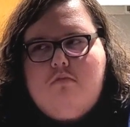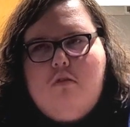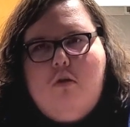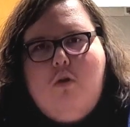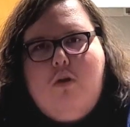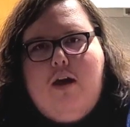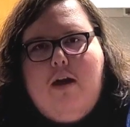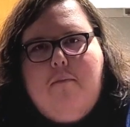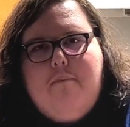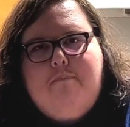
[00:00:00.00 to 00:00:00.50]

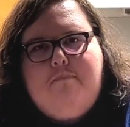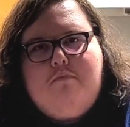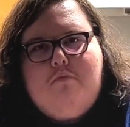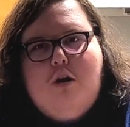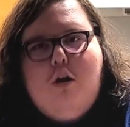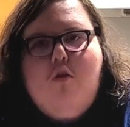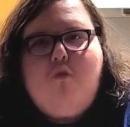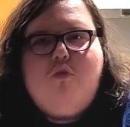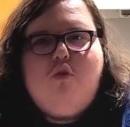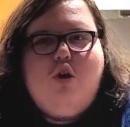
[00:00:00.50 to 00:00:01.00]
Okay,
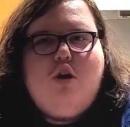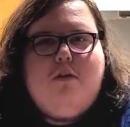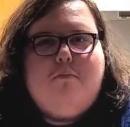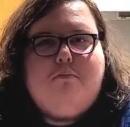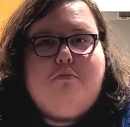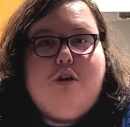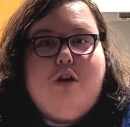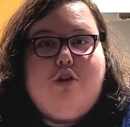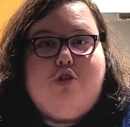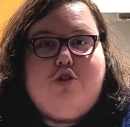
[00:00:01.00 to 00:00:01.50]
overall
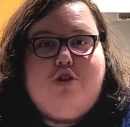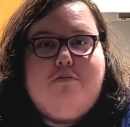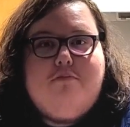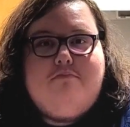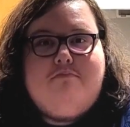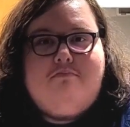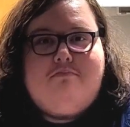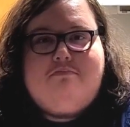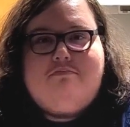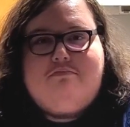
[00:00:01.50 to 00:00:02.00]

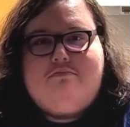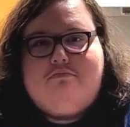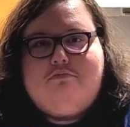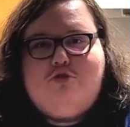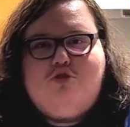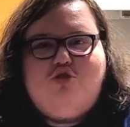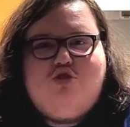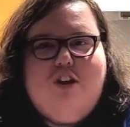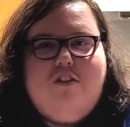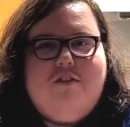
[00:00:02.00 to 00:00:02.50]
impression,
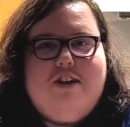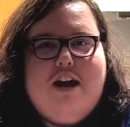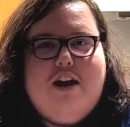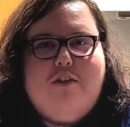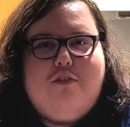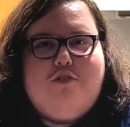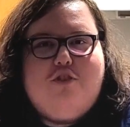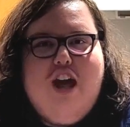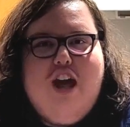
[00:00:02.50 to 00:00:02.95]
7 out of